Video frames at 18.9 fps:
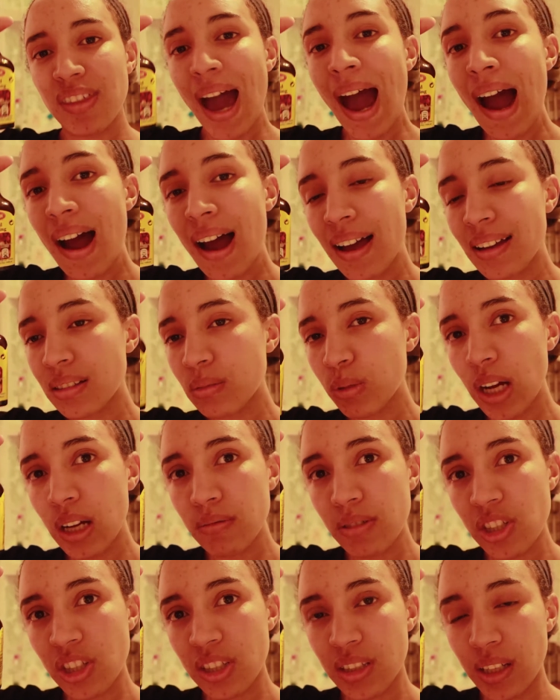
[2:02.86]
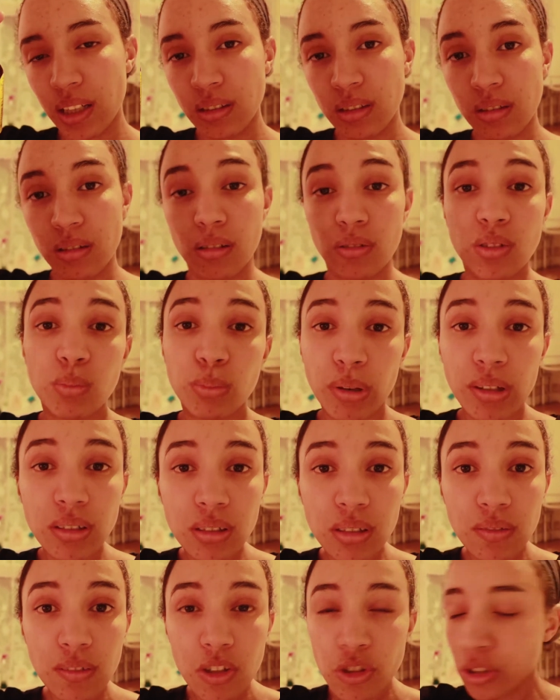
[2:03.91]
that as well, which is like the
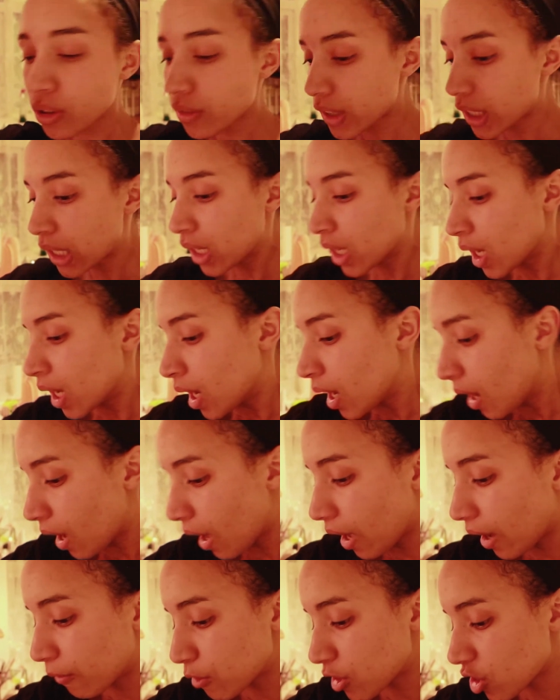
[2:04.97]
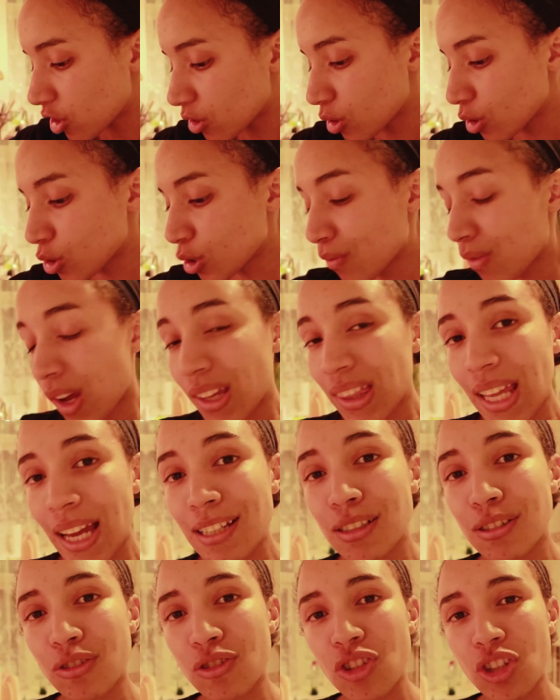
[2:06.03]
non-spicy version of it, which is also very
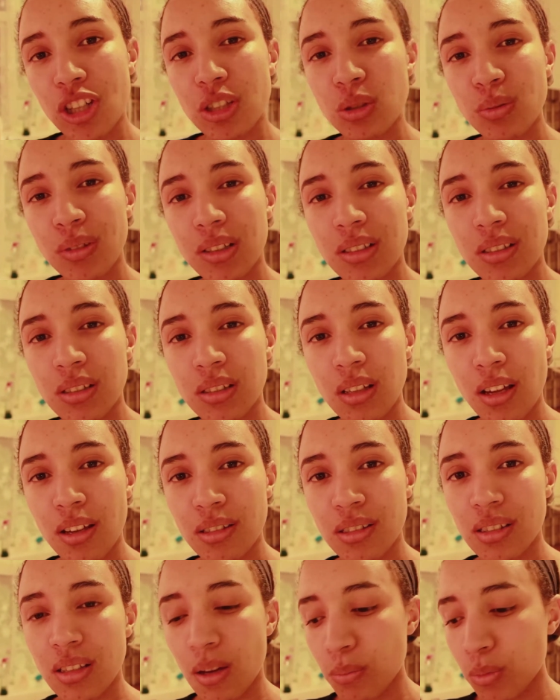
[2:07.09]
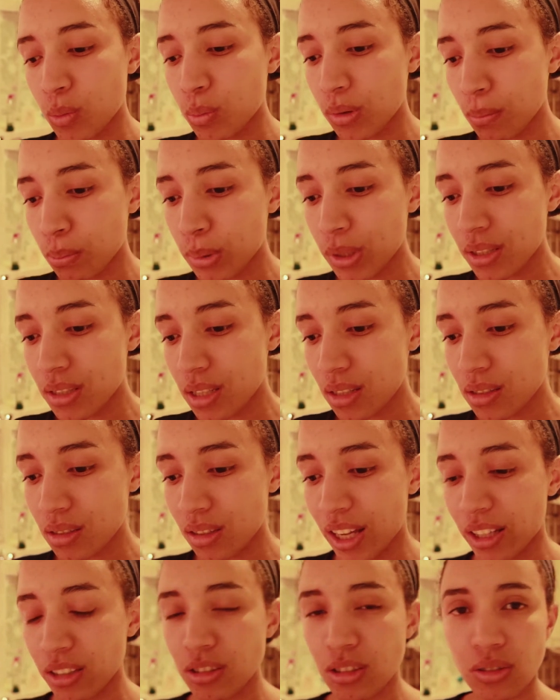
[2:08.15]
nice. So just with some butter, so
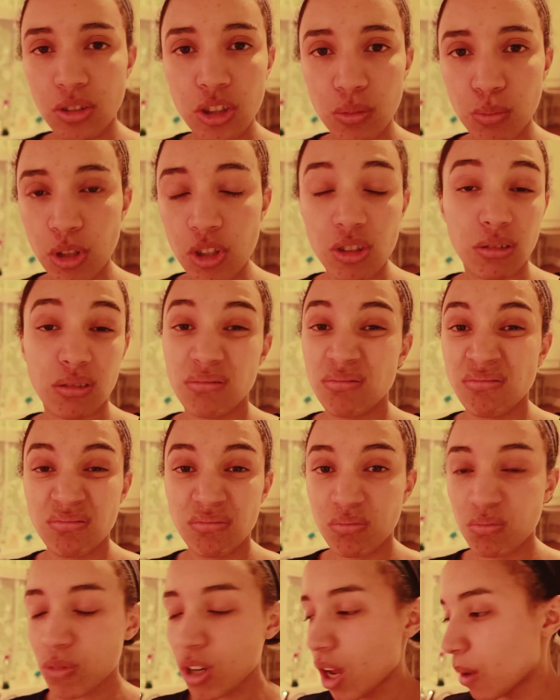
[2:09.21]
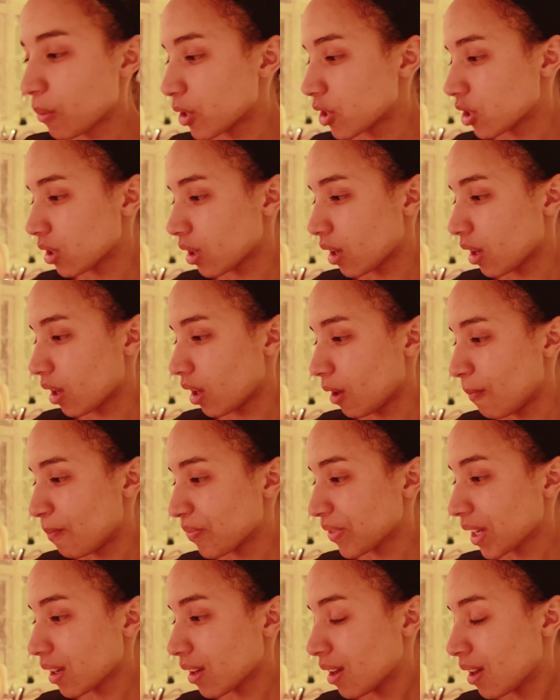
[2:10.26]
like not too much, or how much
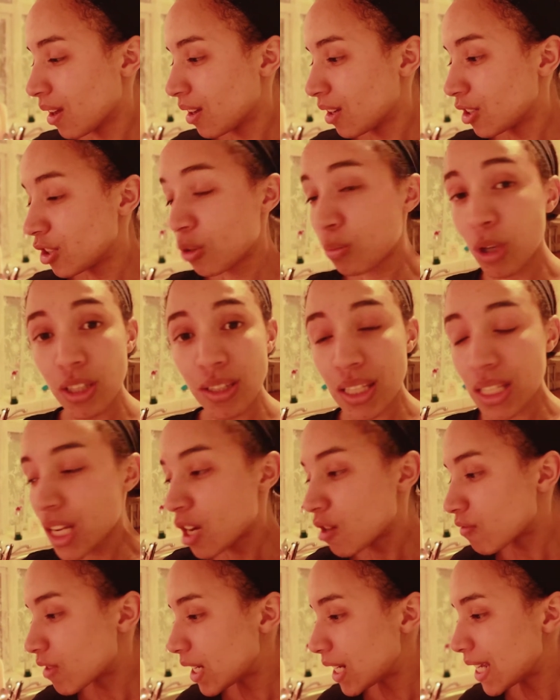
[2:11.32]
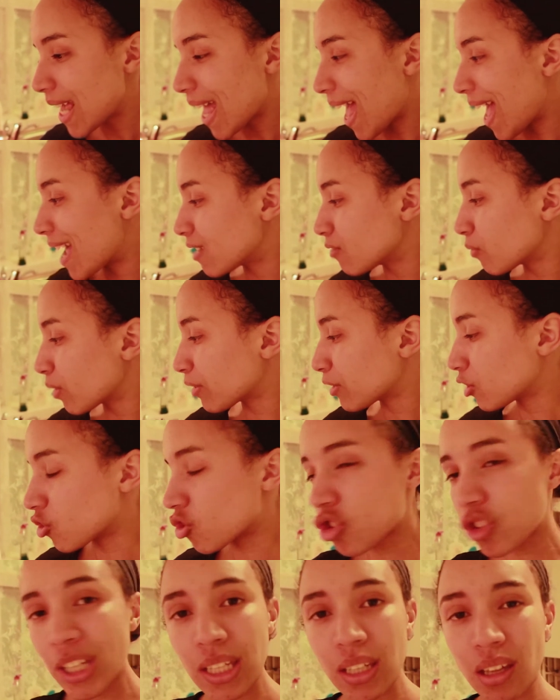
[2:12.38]
you want really. And with the
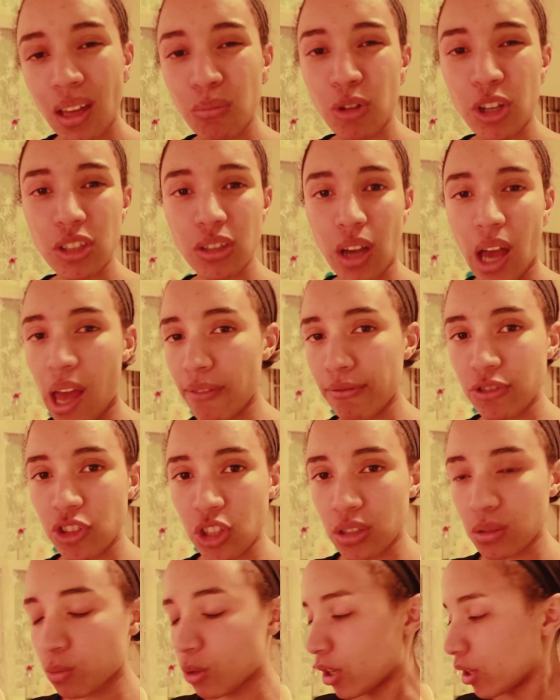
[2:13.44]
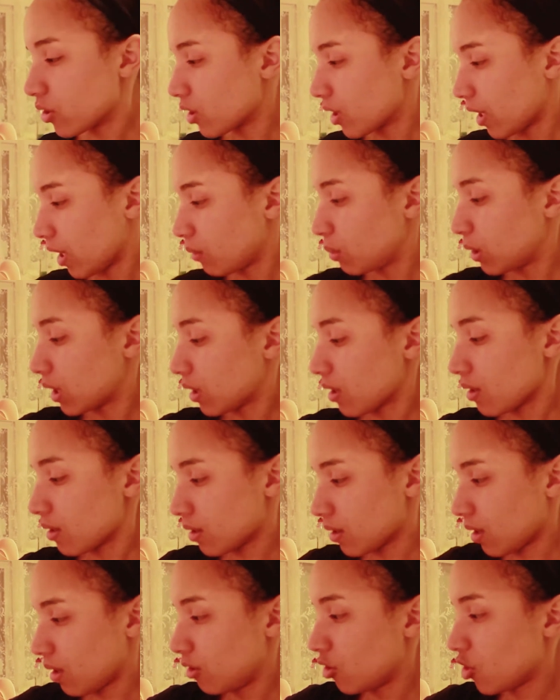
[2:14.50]
drink, I'm gonna have just water tonight
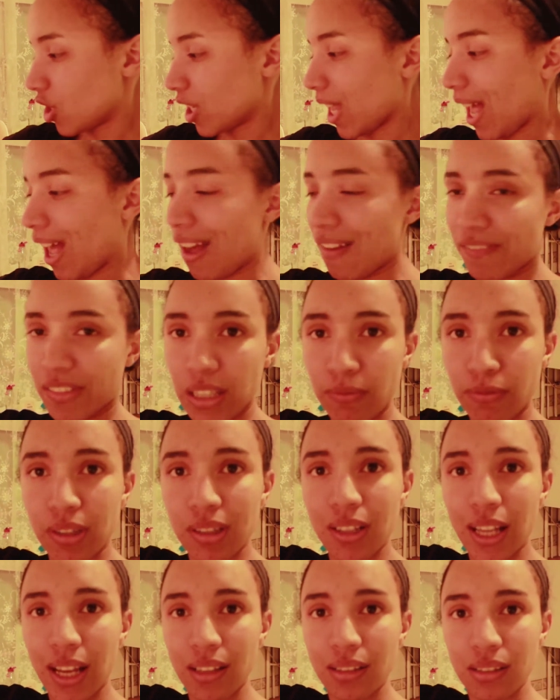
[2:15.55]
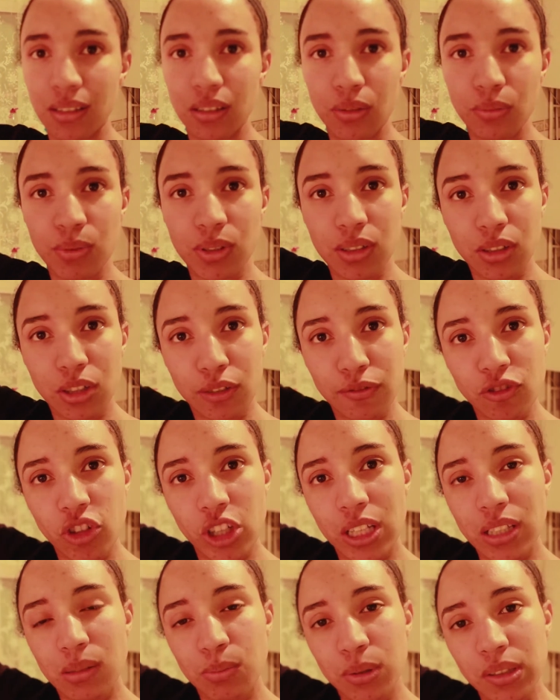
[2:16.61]
because usually I have it with like some sort of
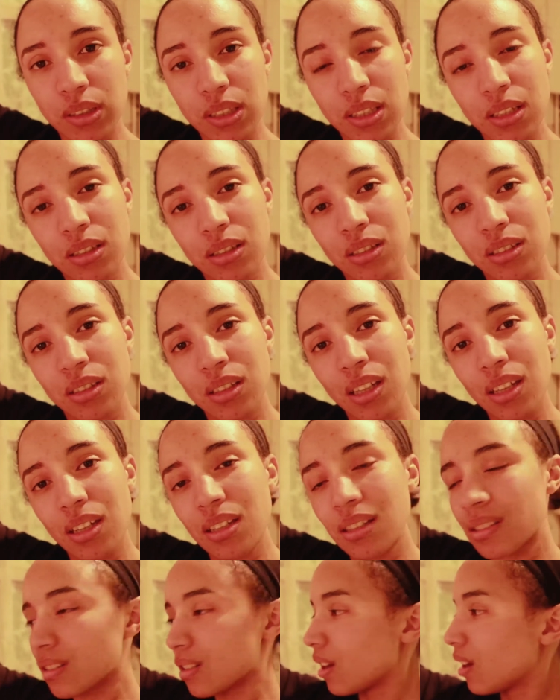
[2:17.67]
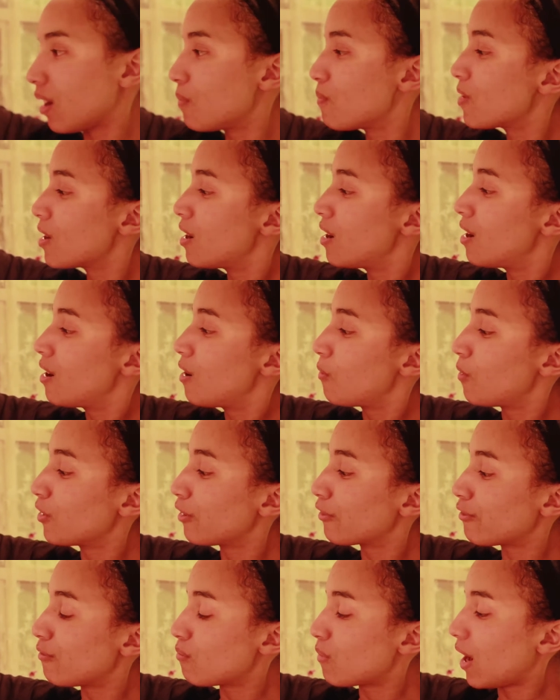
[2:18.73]
drinks, but this is one
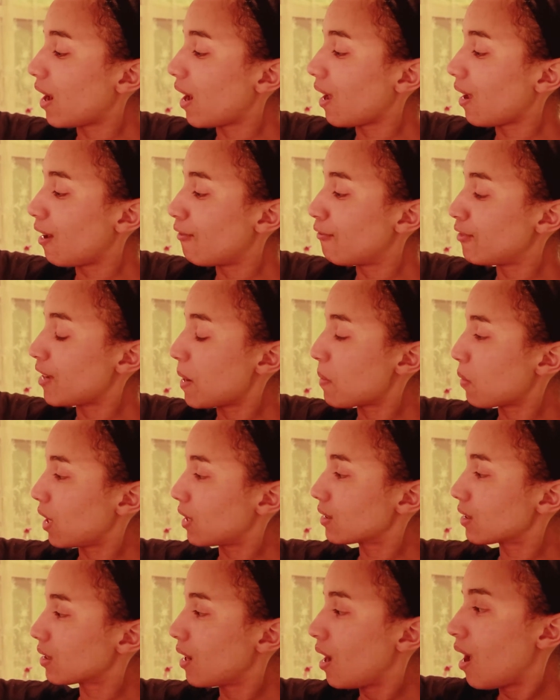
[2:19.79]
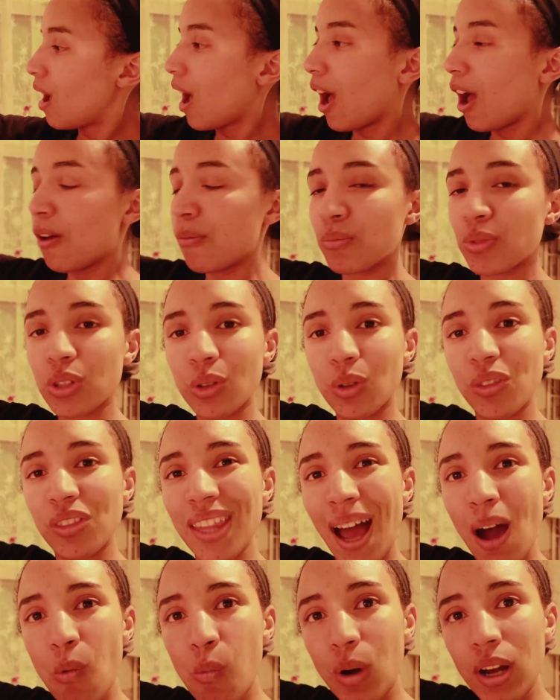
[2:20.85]
of my flatmates. So
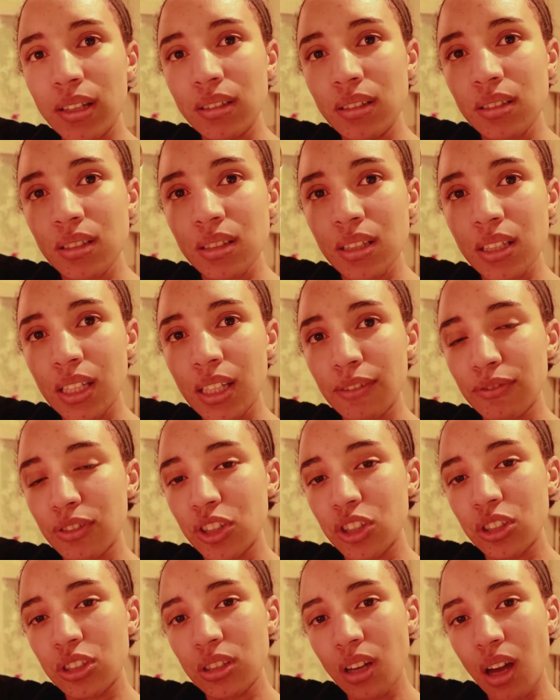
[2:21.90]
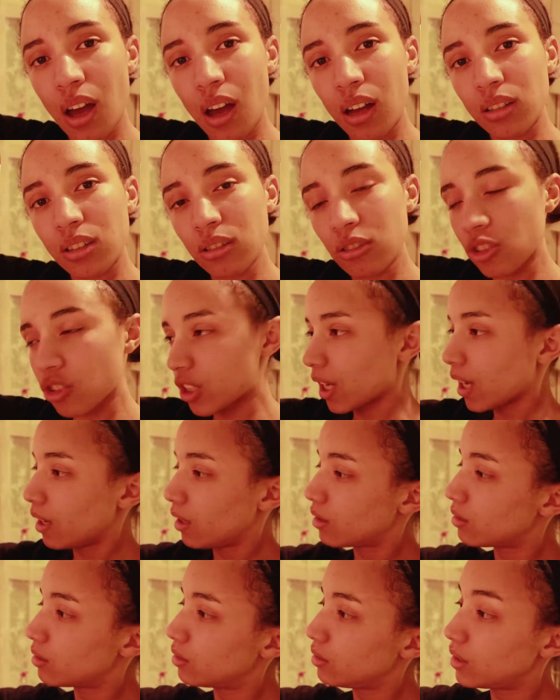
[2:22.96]
that one, if you don't drink
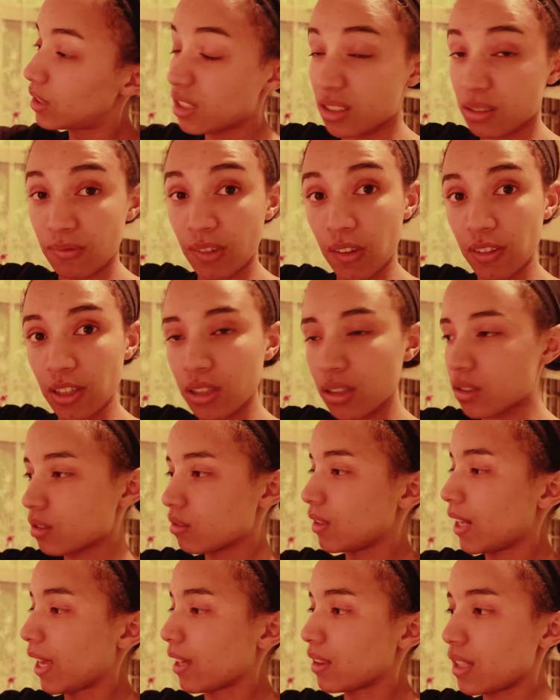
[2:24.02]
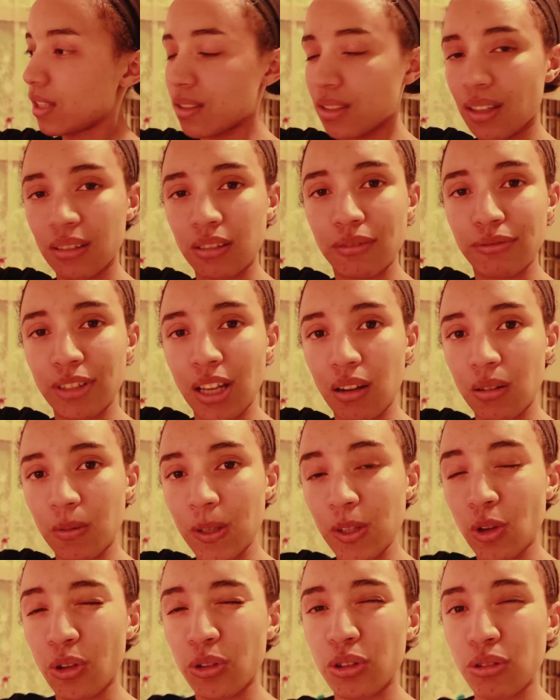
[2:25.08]
alcohol, it's very good. So like this elderflower
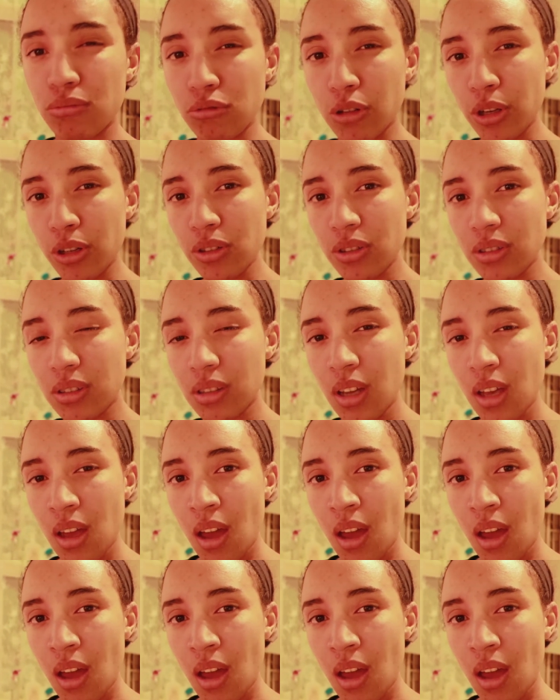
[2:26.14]
one or the rose